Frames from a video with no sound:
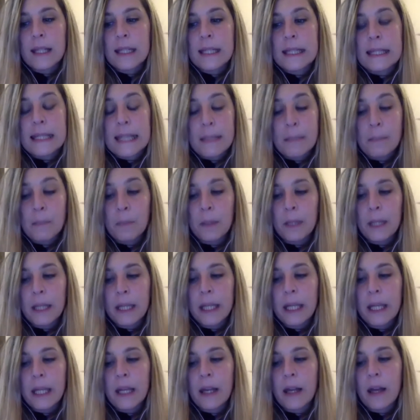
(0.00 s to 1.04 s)

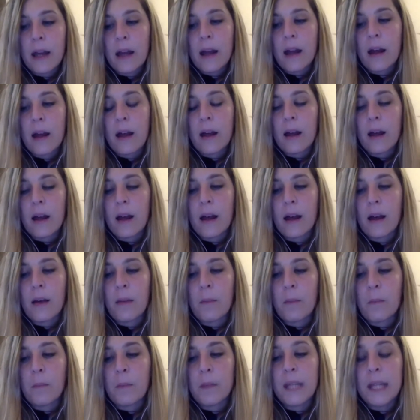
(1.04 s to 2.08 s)
Simply
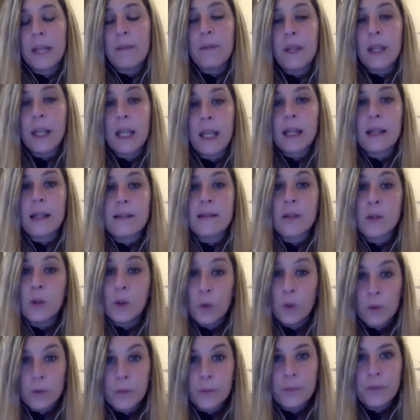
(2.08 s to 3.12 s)
giving a
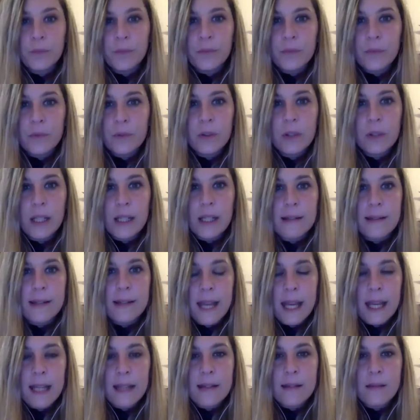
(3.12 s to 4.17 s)
school to these
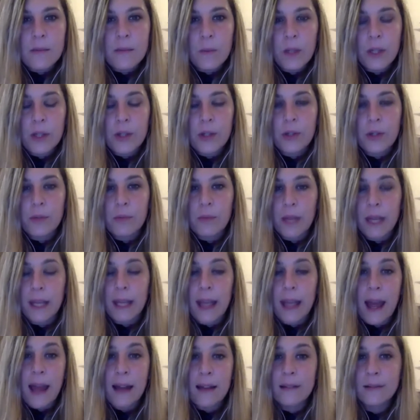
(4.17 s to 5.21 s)
kids, which
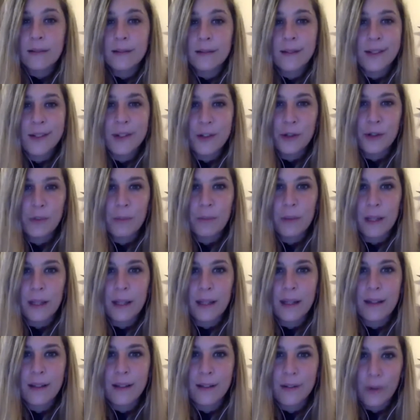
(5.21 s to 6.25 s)
again should
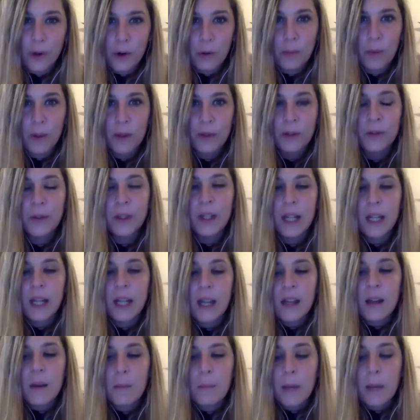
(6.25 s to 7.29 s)
be normal,
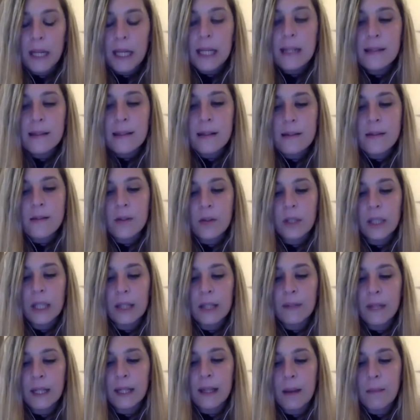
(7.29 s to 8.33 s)
but isn't. So
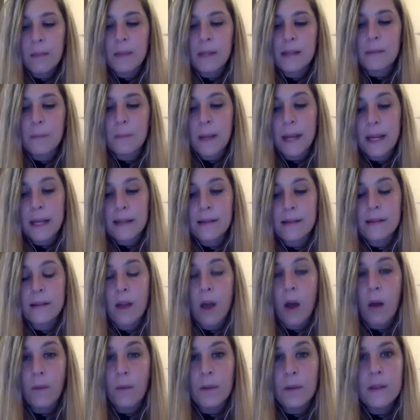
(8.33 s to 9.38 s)
giving them a space,
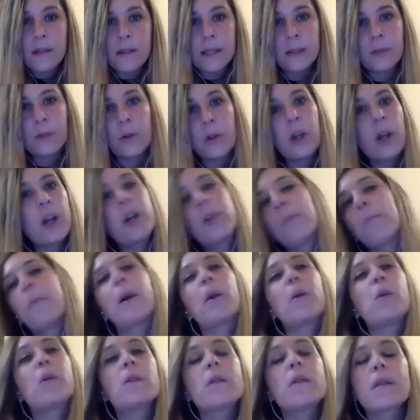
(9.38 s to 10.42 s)
obviously to learn, but
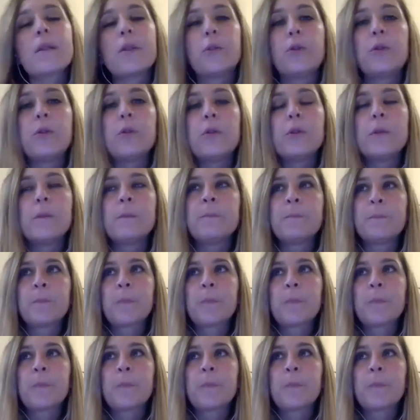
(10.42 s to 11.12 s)
also to,